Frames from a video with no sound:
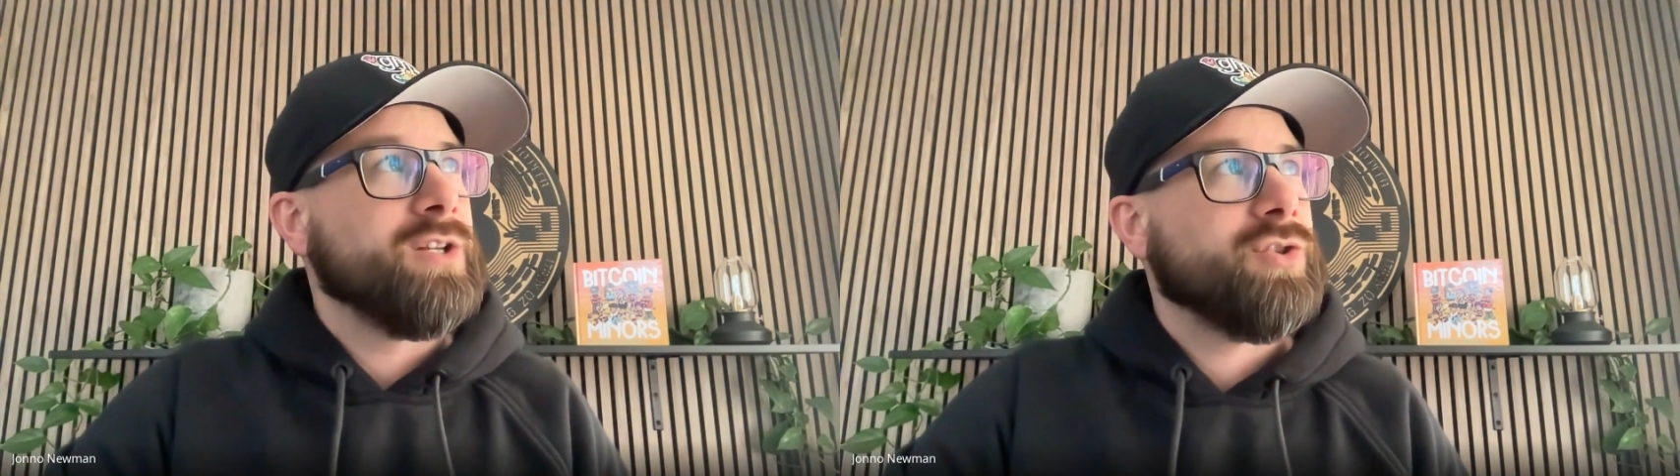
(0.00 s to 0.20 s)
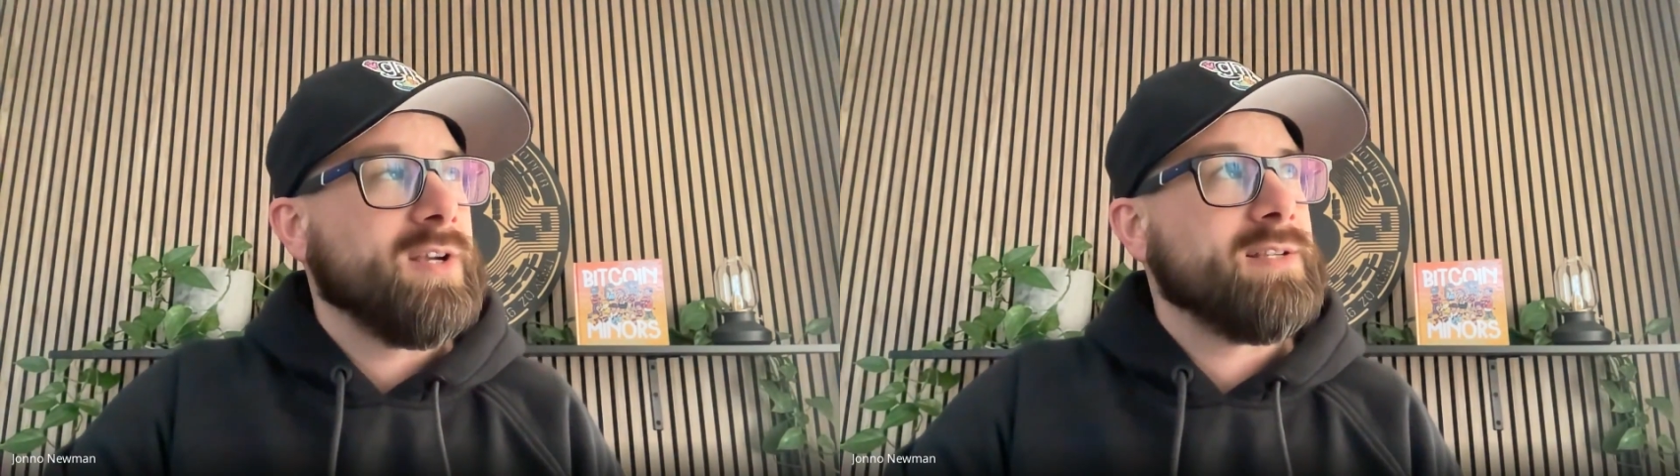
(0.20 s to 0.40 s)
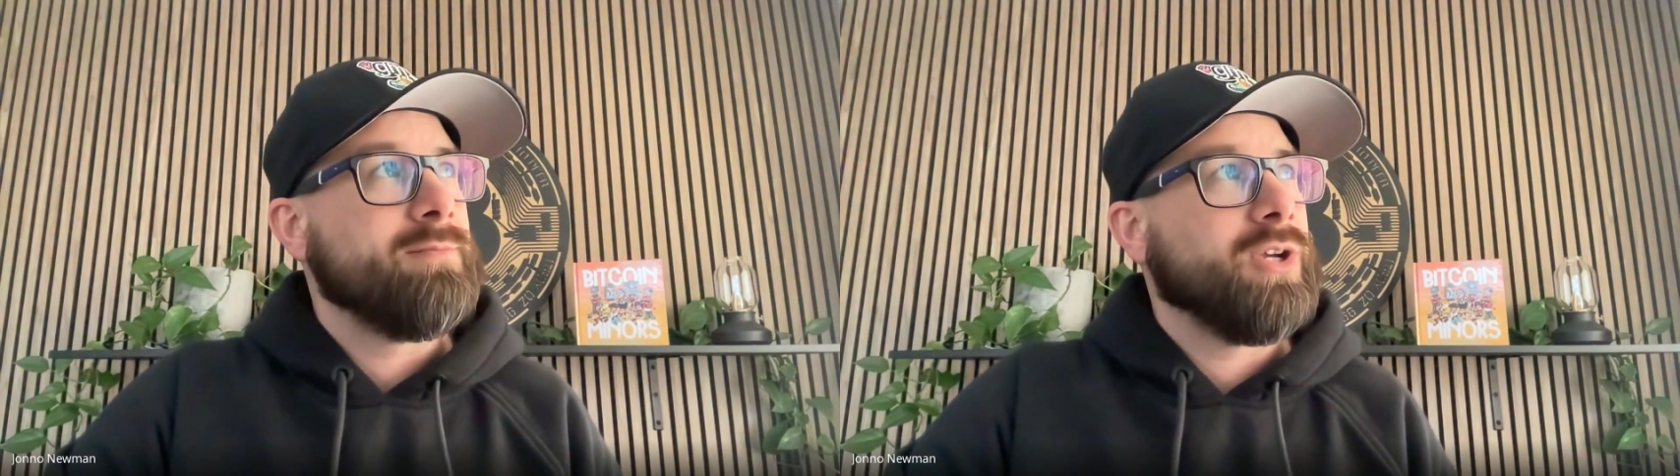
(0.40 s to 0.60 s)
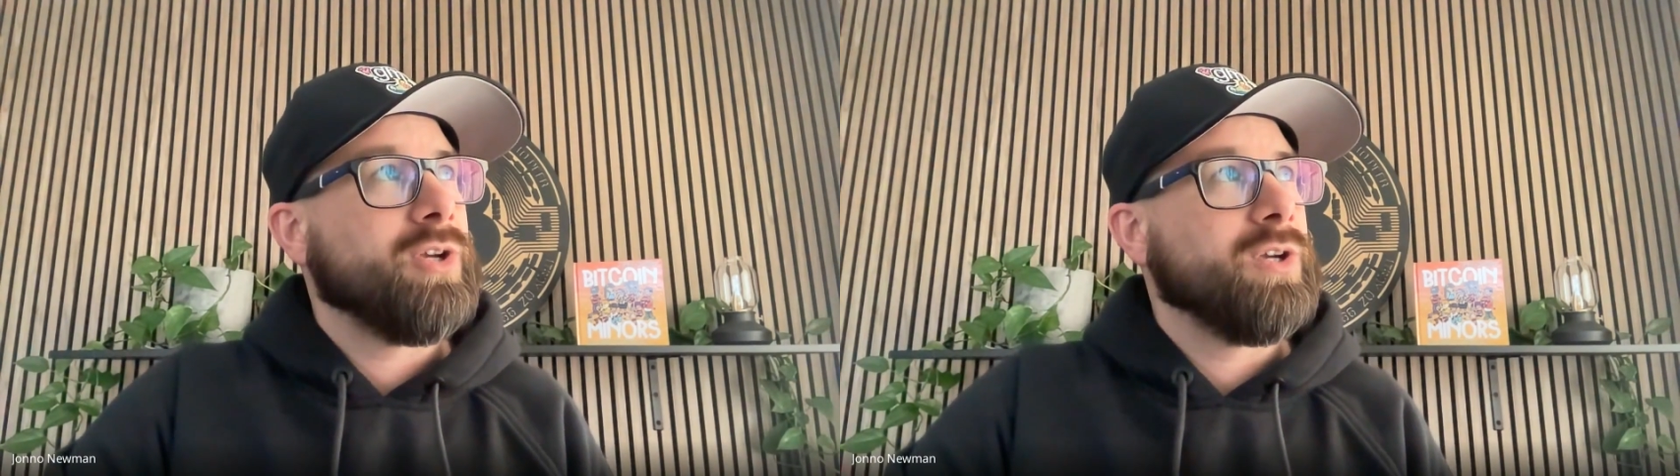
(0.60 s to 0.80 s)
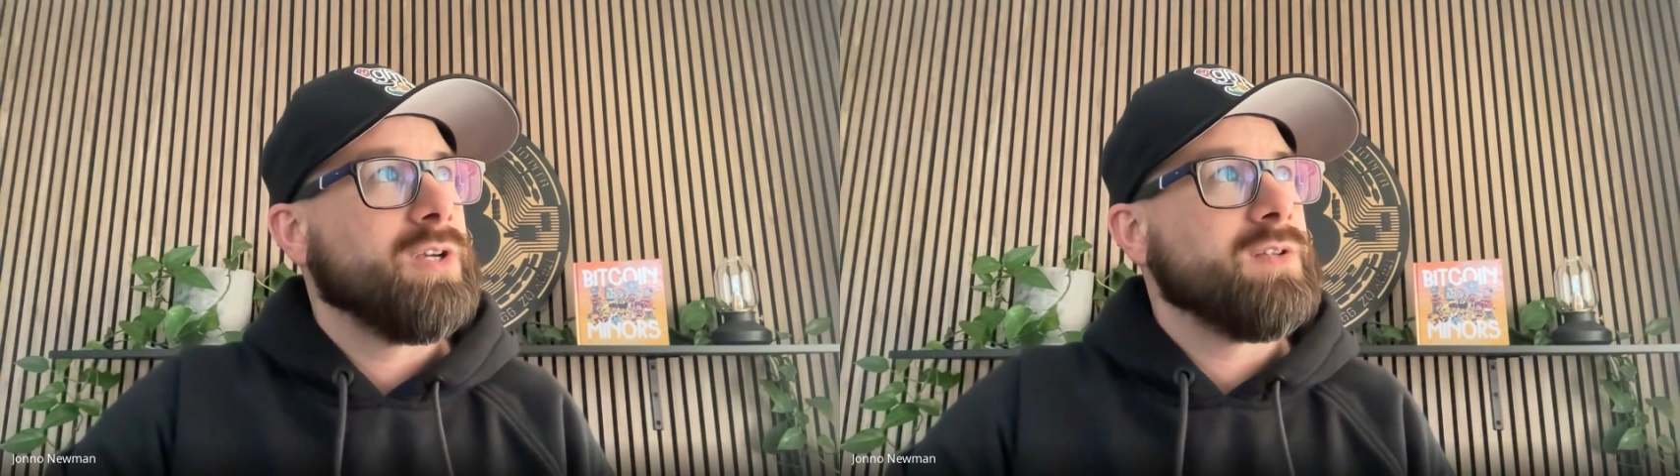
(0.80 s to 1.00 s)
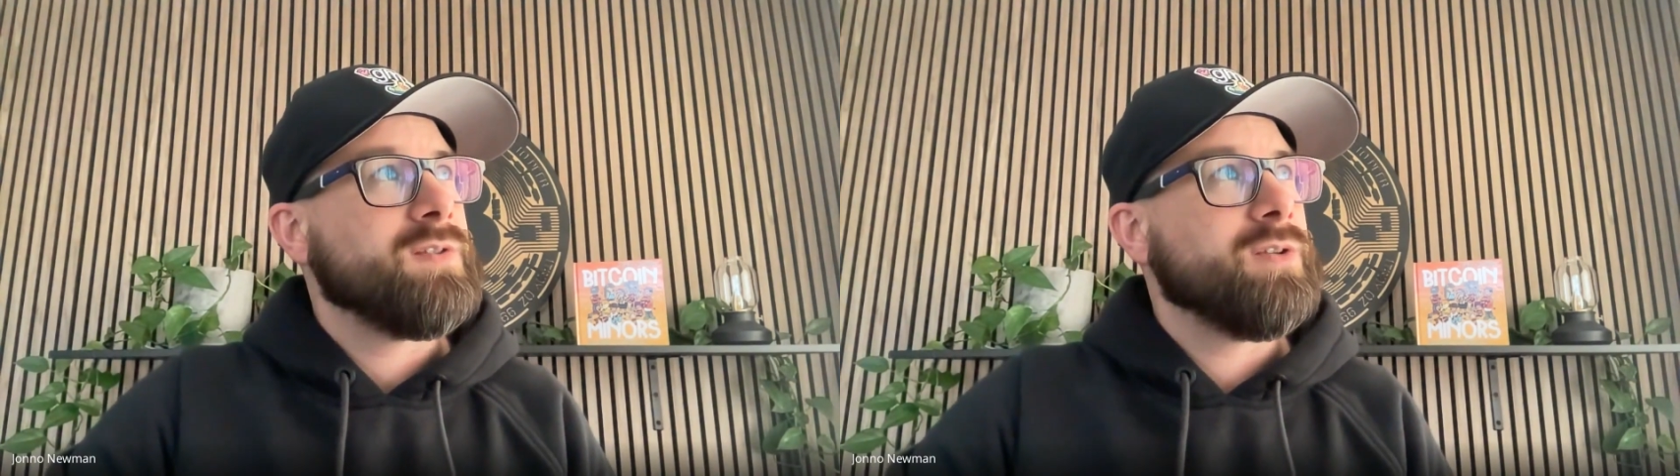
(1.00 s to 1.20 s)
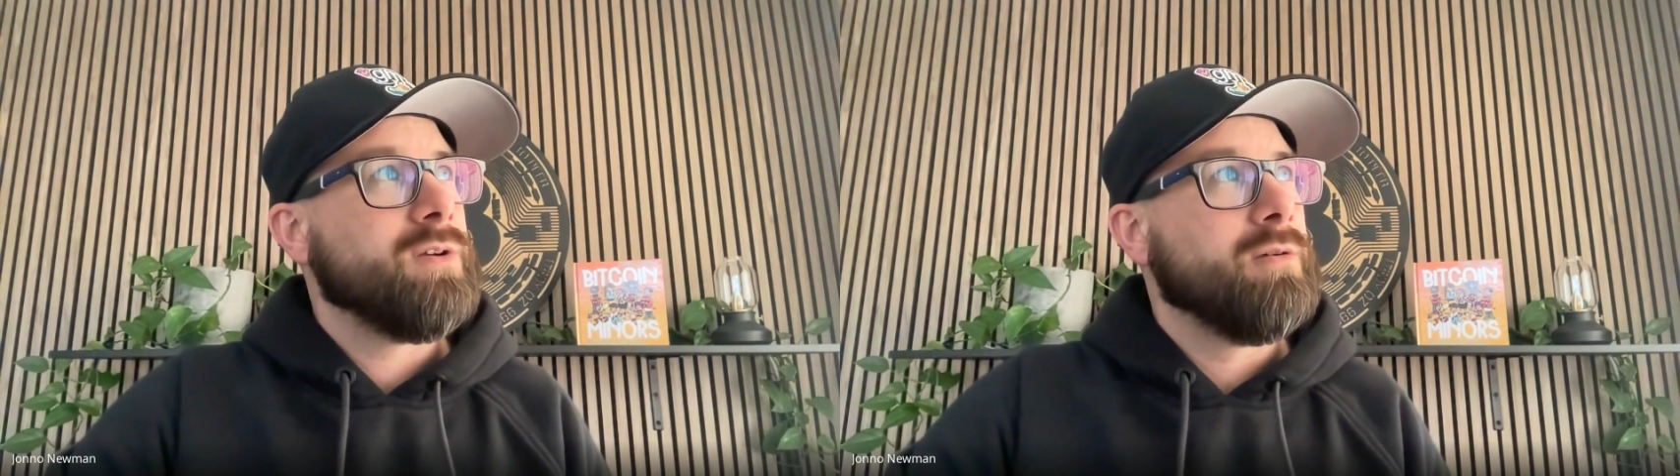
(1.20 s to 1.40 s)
interesting because